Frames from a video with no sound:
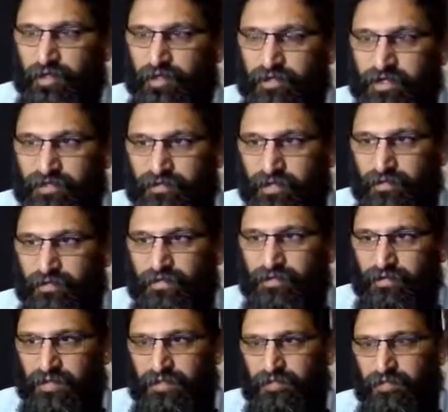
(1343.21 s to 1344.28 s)
because when we
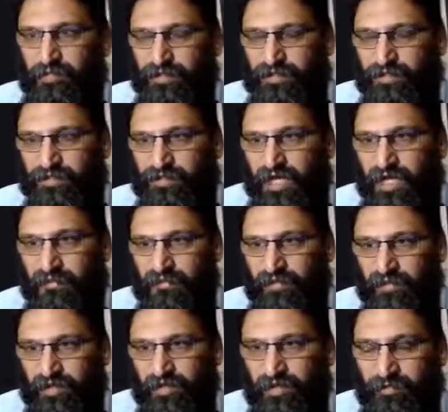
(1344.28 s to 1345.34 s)
spend too much time
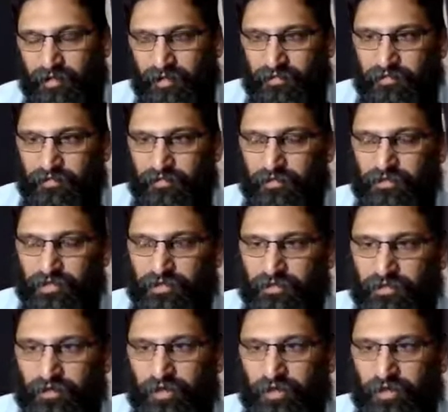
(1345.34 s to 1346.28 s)
thinking about the future,